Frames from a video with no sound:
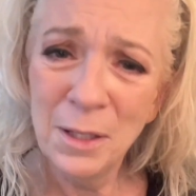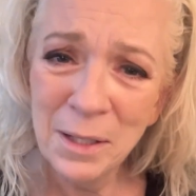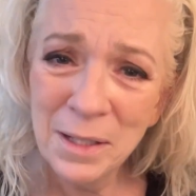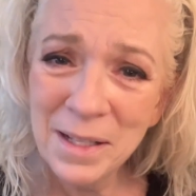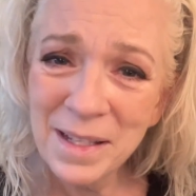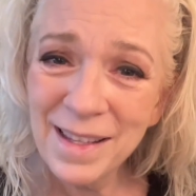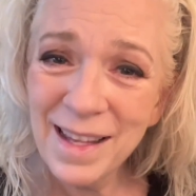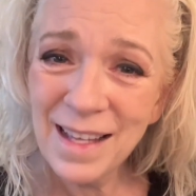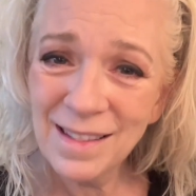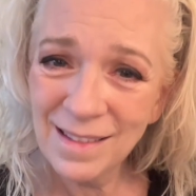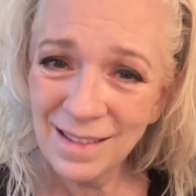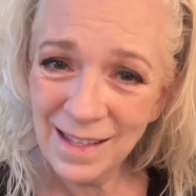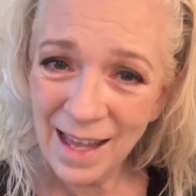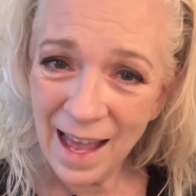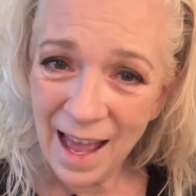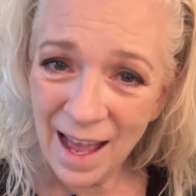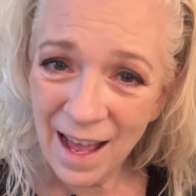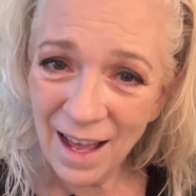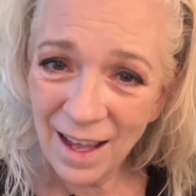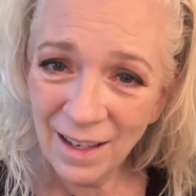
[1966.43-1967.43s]
Isn't that
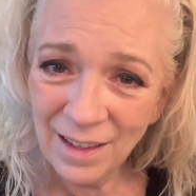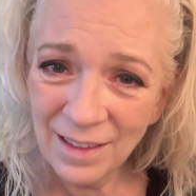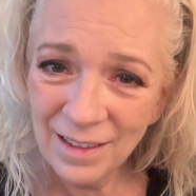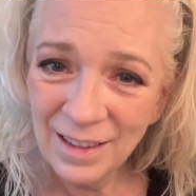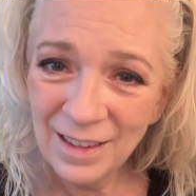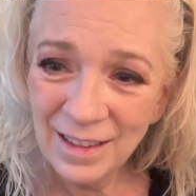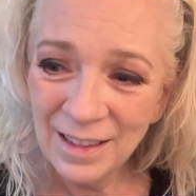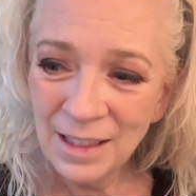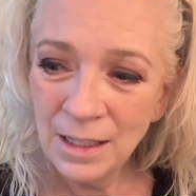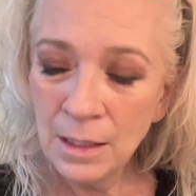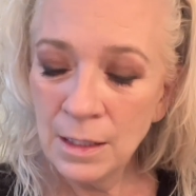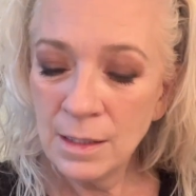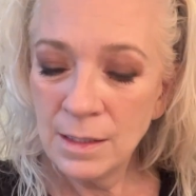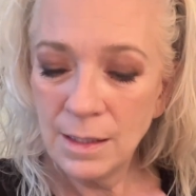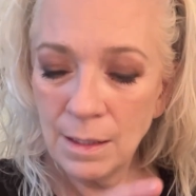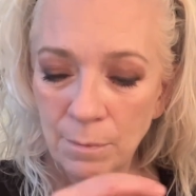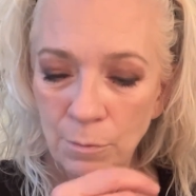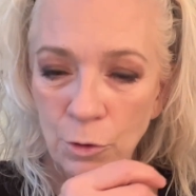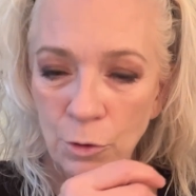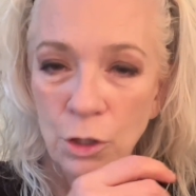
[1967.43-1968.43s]
sad?
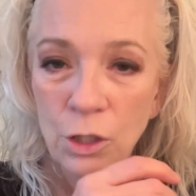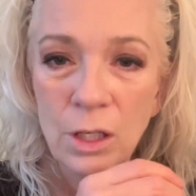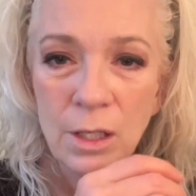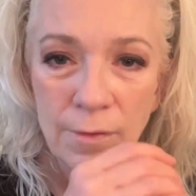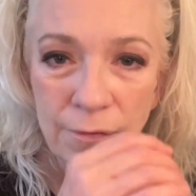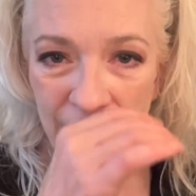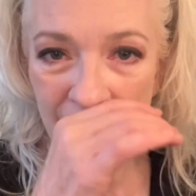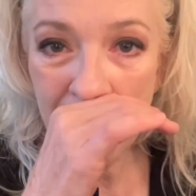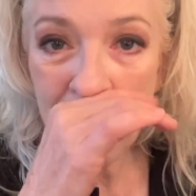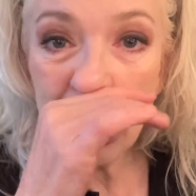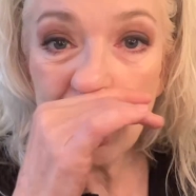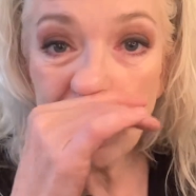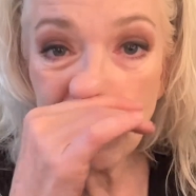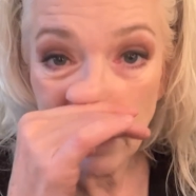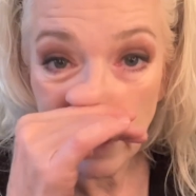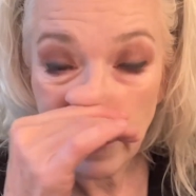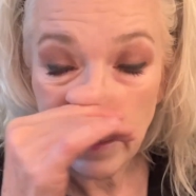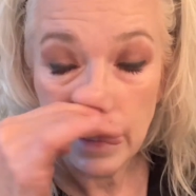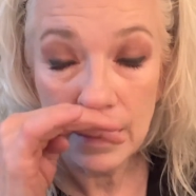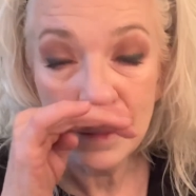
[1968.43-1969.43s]
Some good
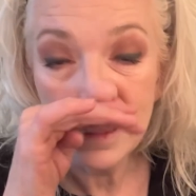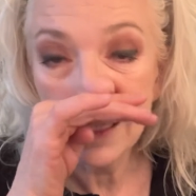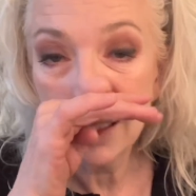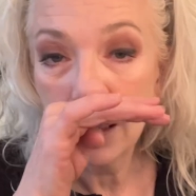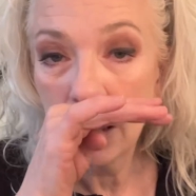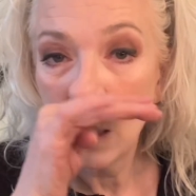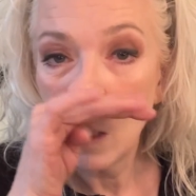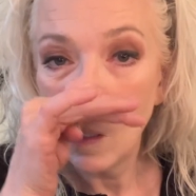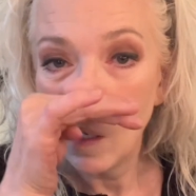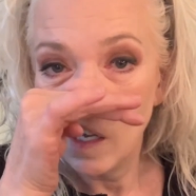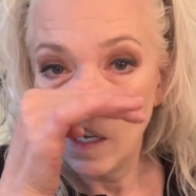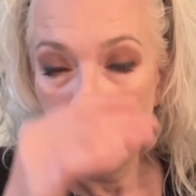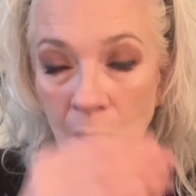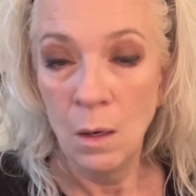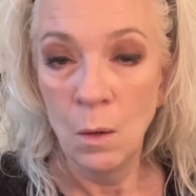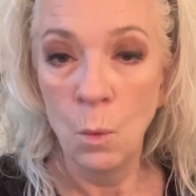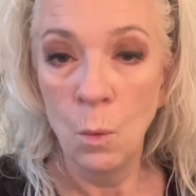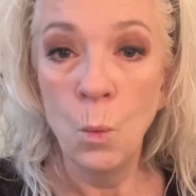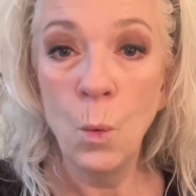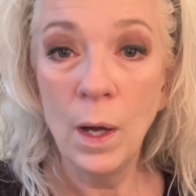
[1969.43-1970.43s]
families
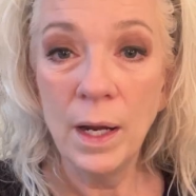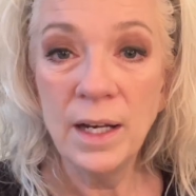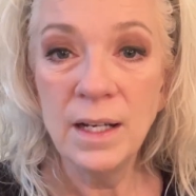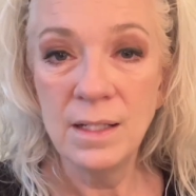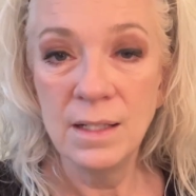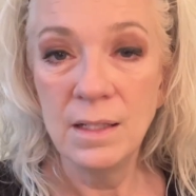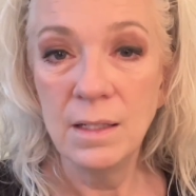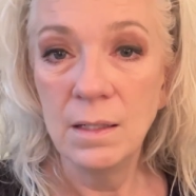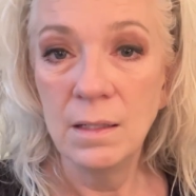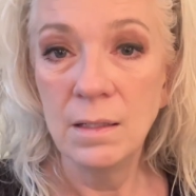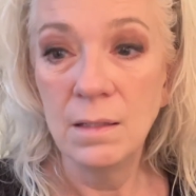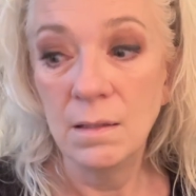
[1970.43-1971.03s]
wanted